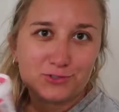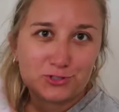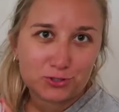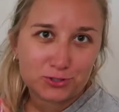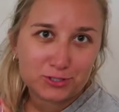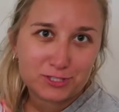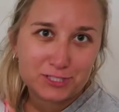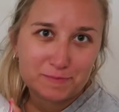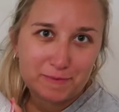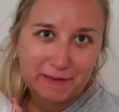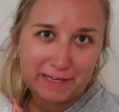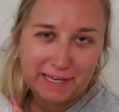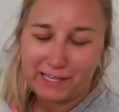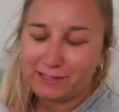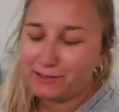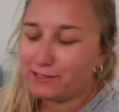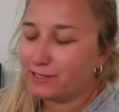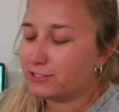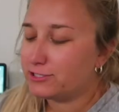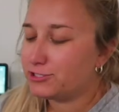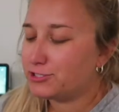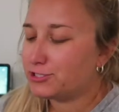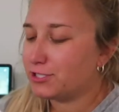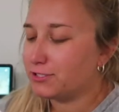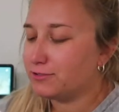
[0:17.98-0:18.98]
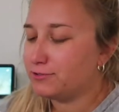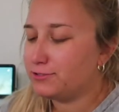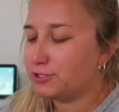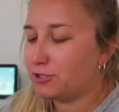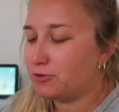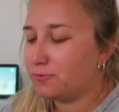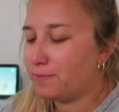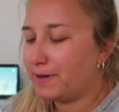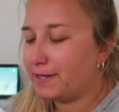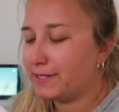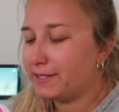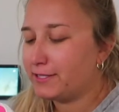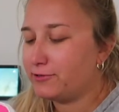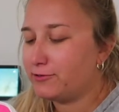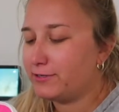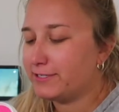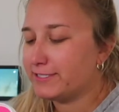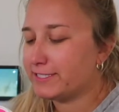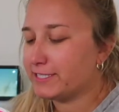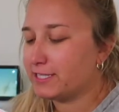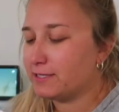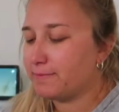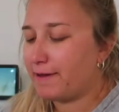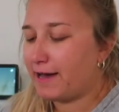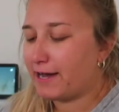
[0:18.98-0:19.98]
Jordan's making lunch, so don't mind the noise
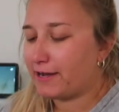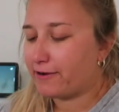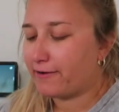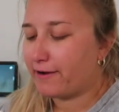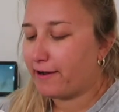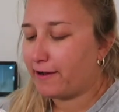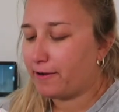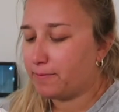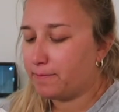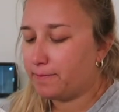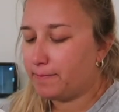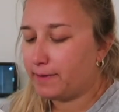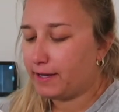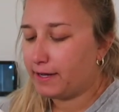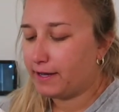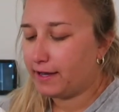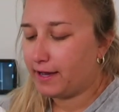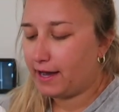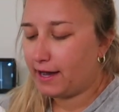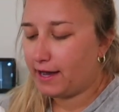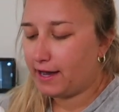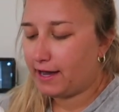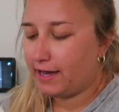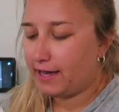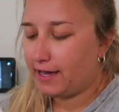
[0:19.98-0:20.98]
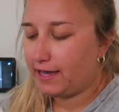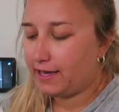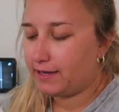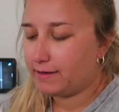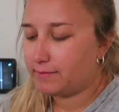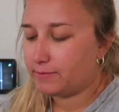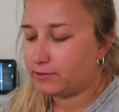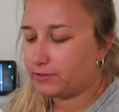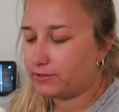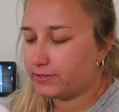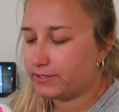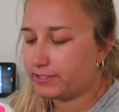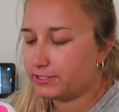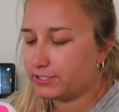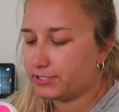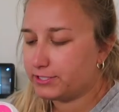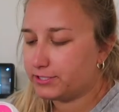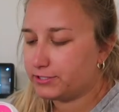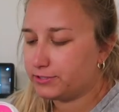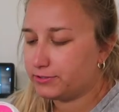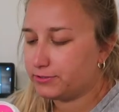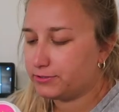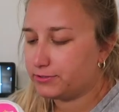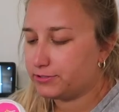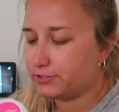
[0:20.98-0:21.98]
in the background, but I am going
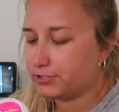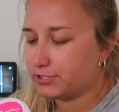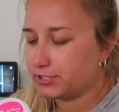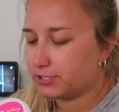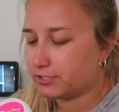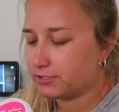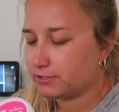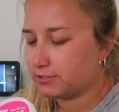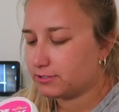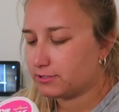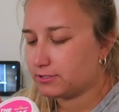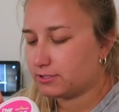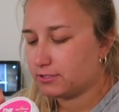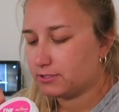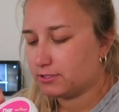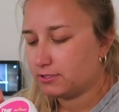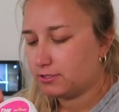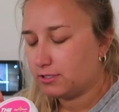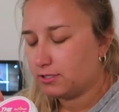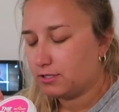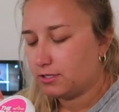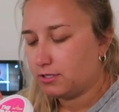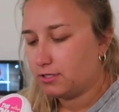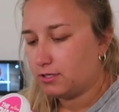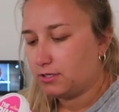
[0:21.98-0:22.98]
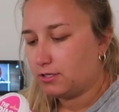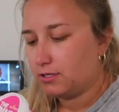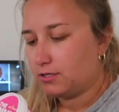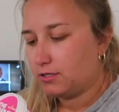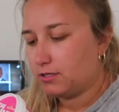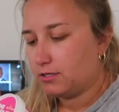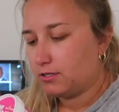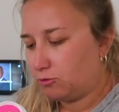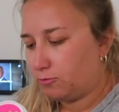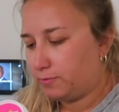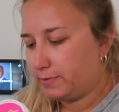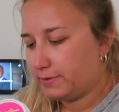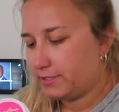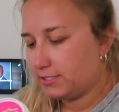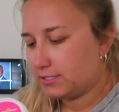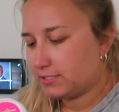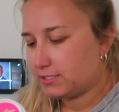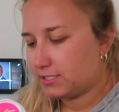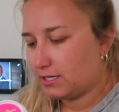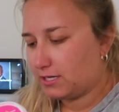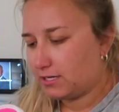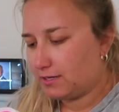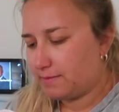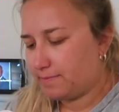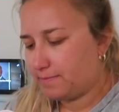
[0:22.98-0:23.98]
to just open this
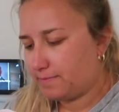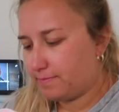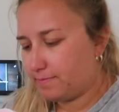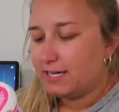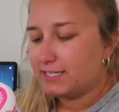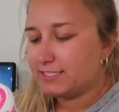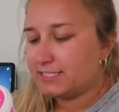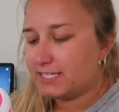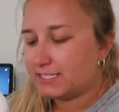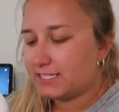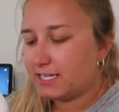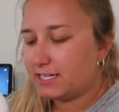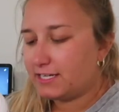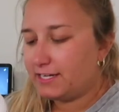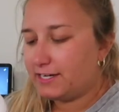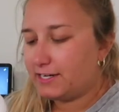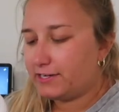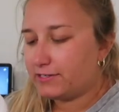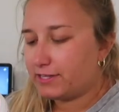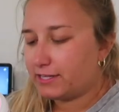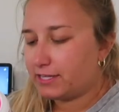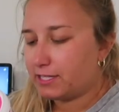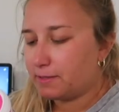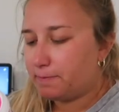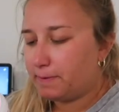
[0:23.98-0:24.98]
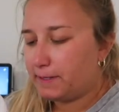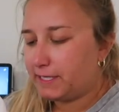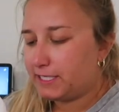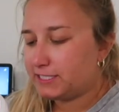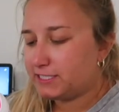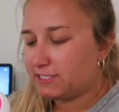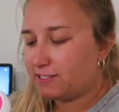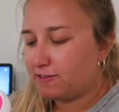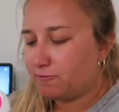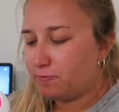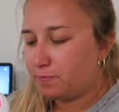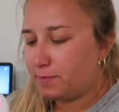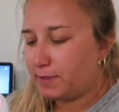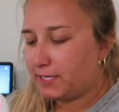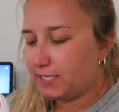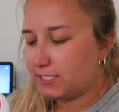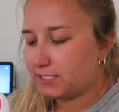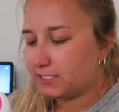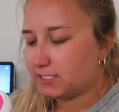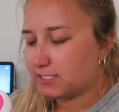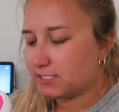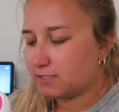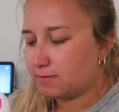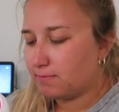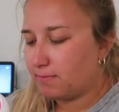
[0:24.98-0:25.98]
up. It says on here that the Pink Stuff paste
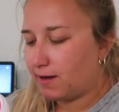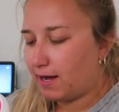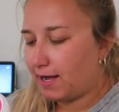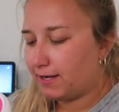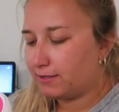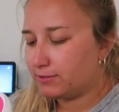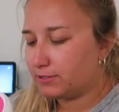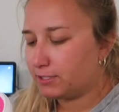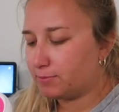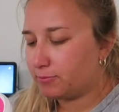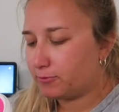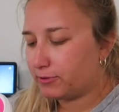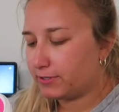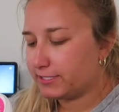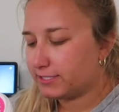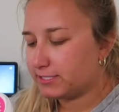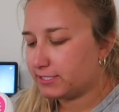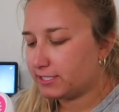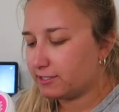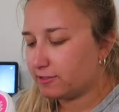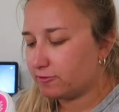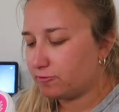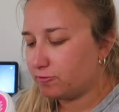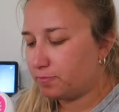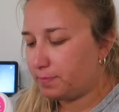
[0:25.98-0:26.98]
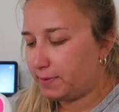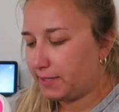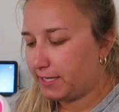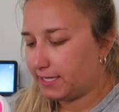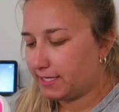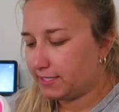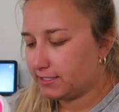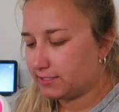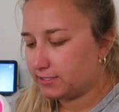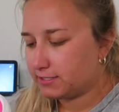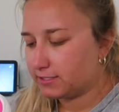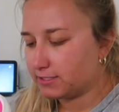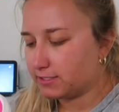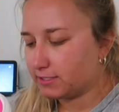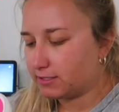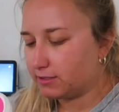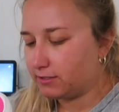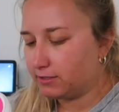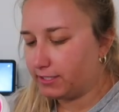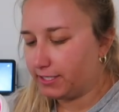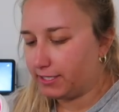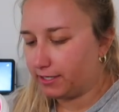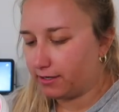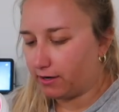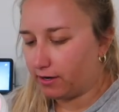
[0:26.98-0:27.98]
is a mild abrasive paste
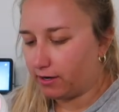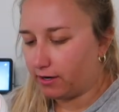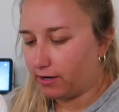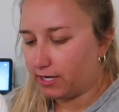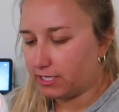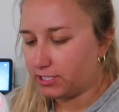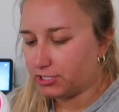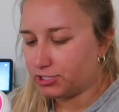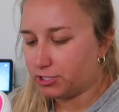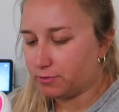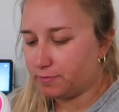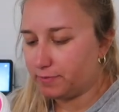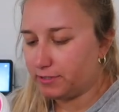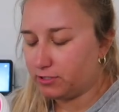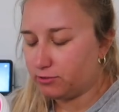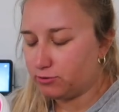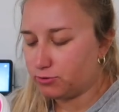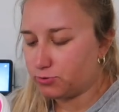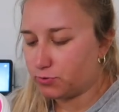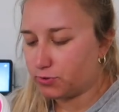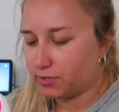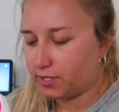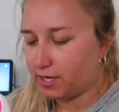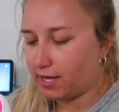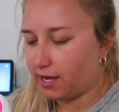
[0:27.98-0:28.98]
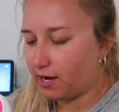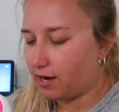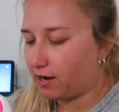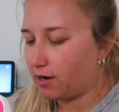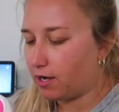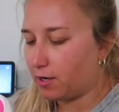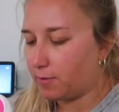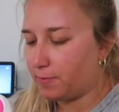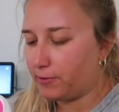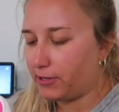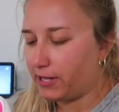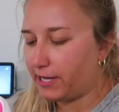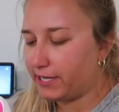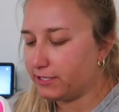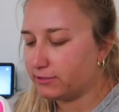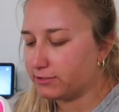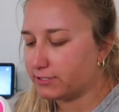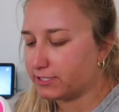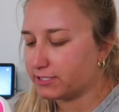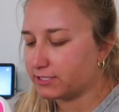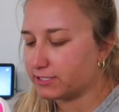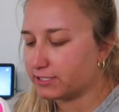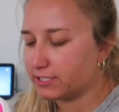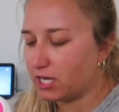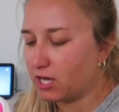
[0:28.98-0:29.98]
cleaner and should be used with care. Apply using
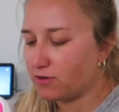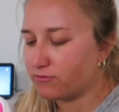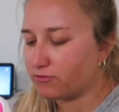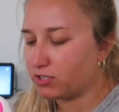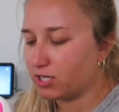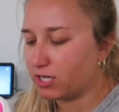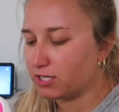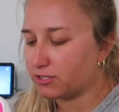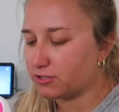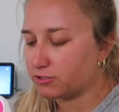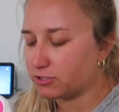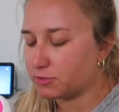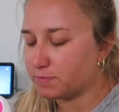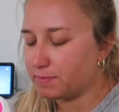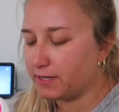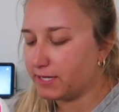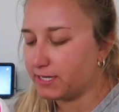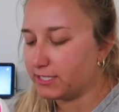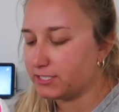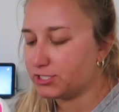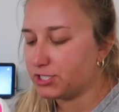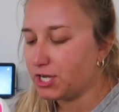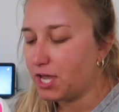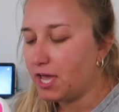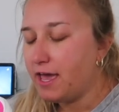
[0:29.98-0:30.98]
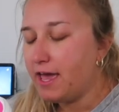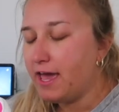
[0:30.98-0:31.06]
a soft cloth or sponge.